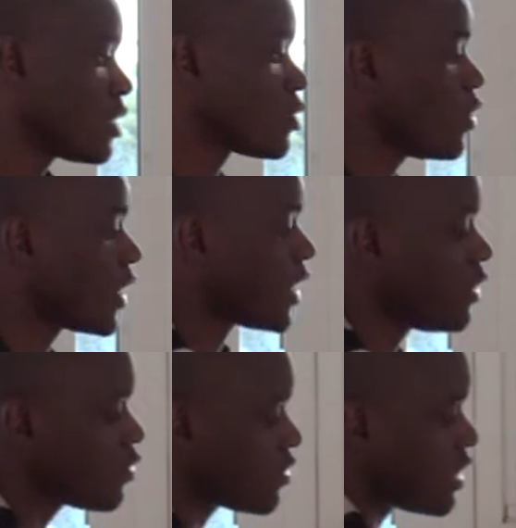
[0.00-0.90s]
So we can
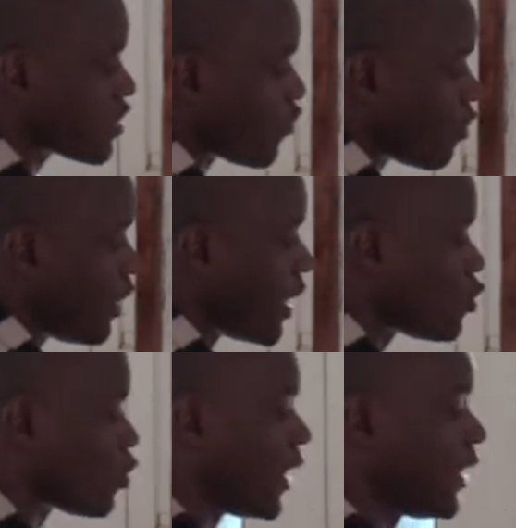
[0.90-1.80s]
use this formula
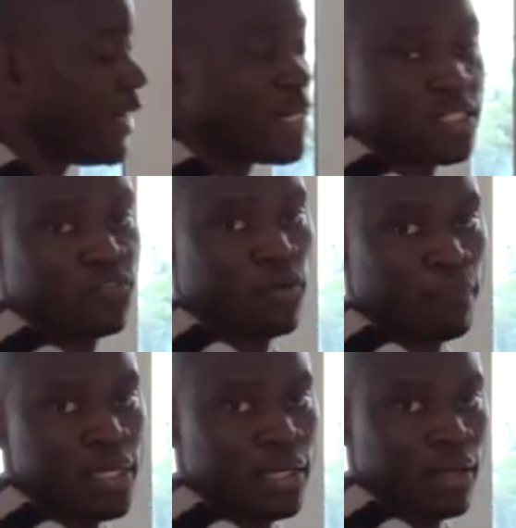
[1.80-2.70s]
to calculate for
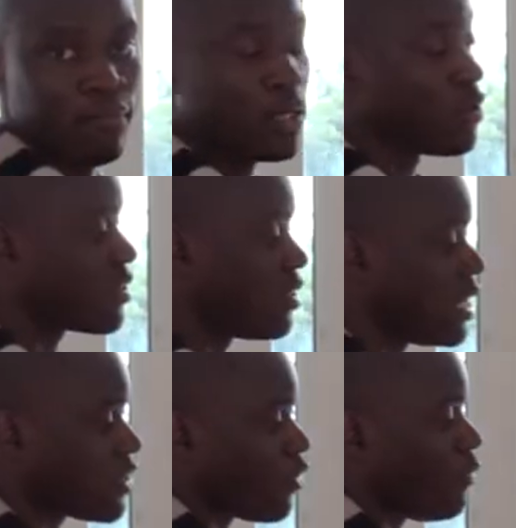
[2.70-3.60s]
B because
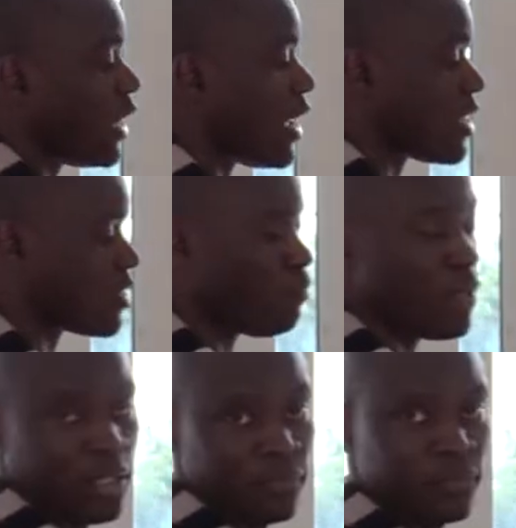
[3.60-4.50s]
this formula has
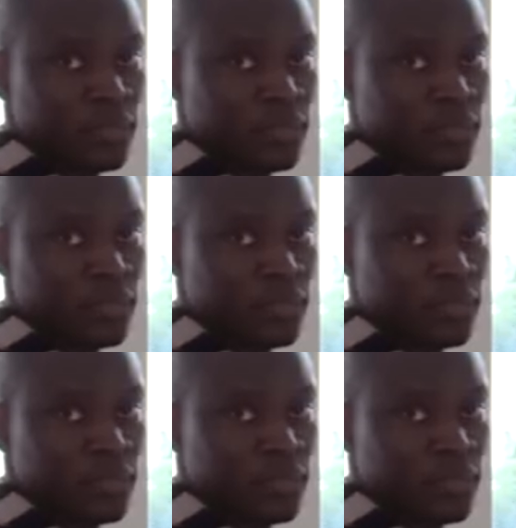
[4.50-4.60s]
B.